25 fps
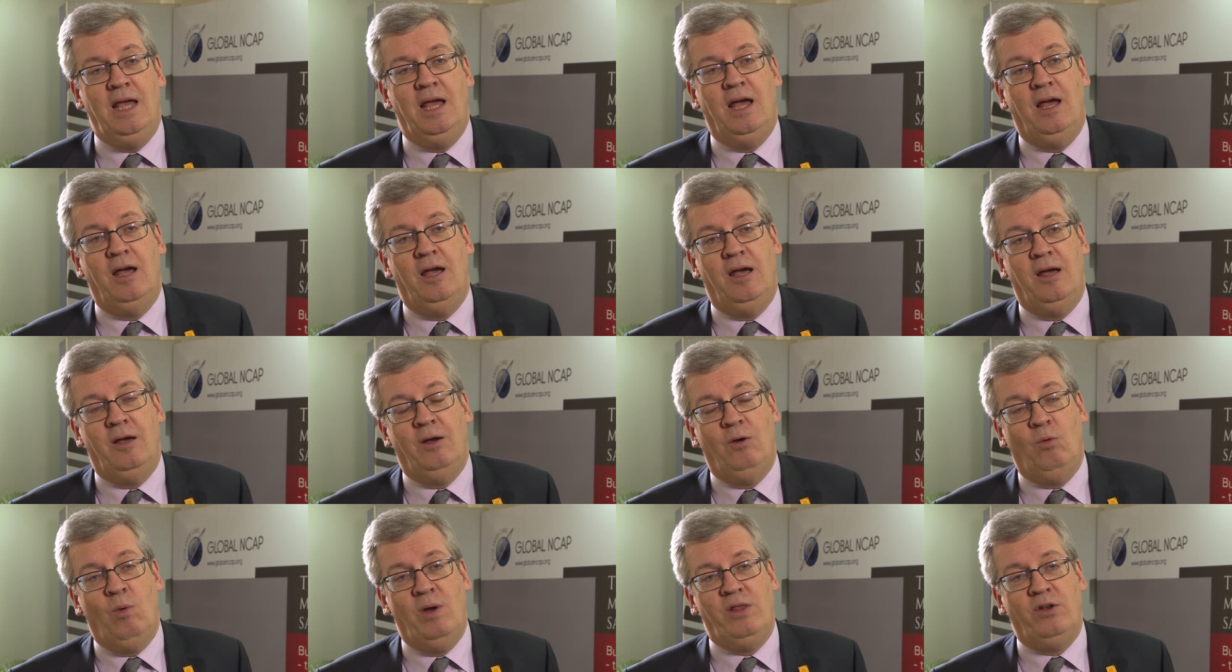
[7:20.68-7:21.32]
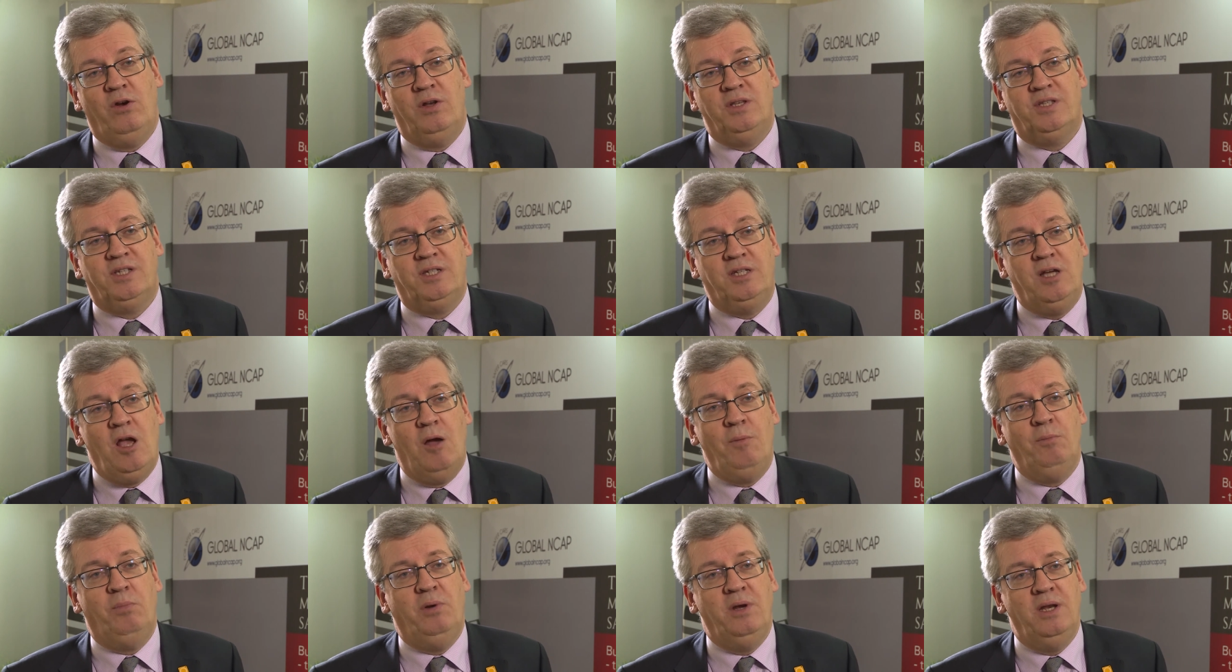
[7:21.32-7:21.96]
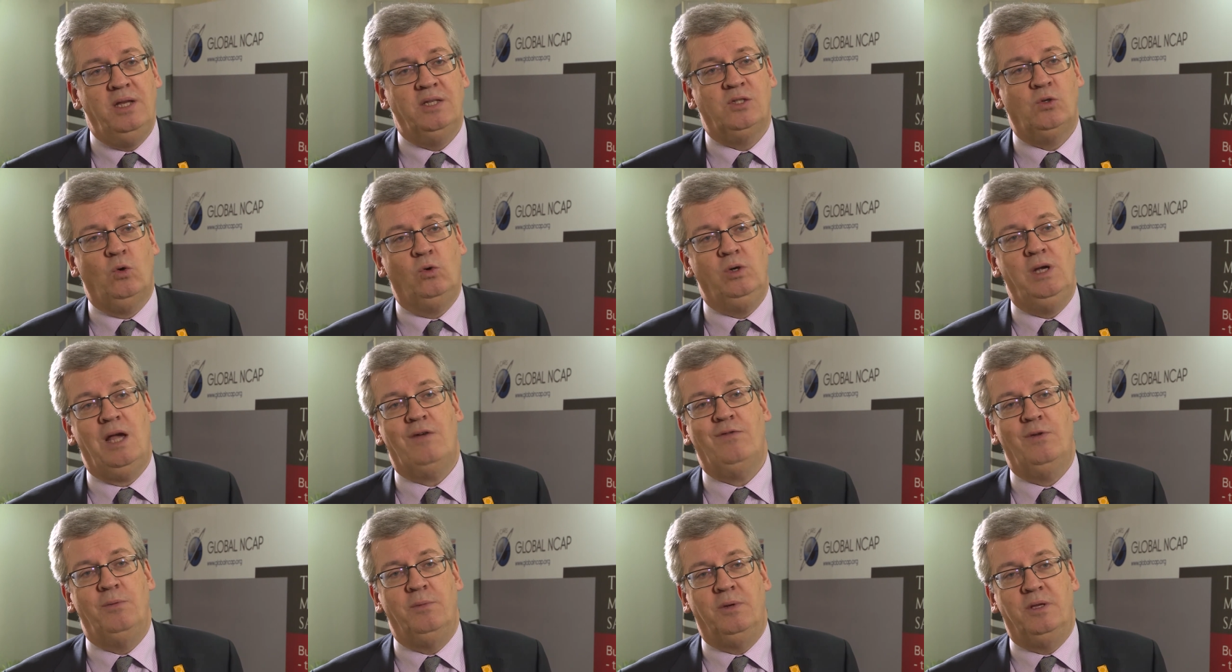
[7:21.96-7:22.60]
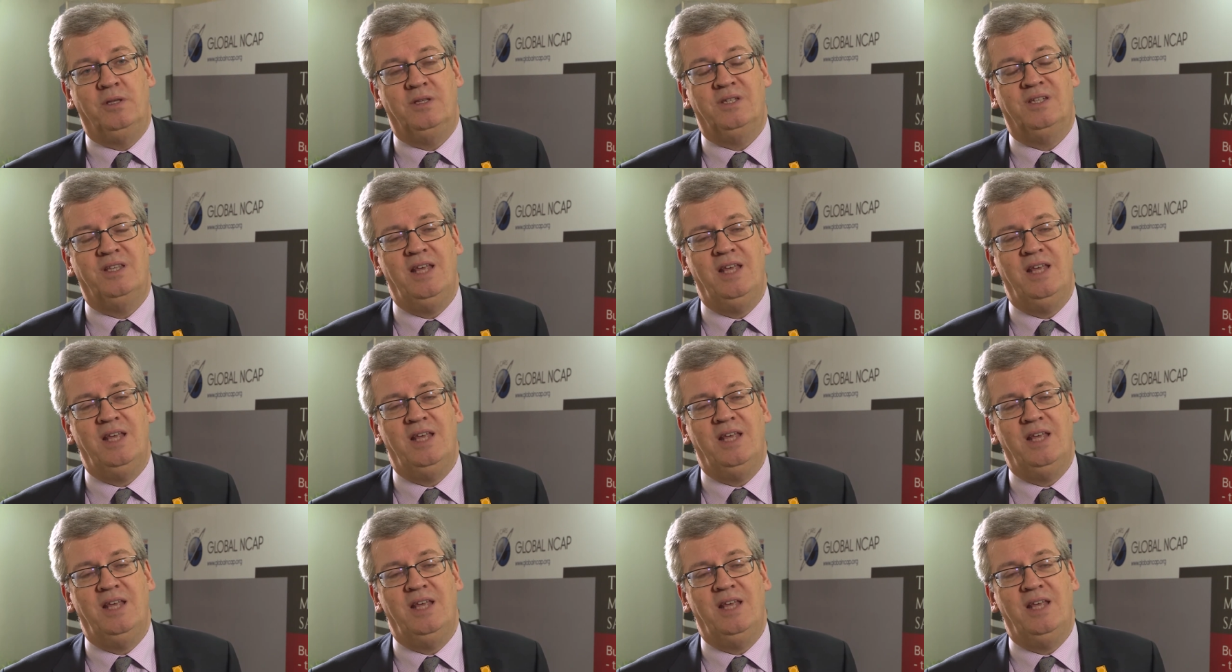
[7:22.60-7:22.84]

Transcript: Uh, whether it's companies or governments,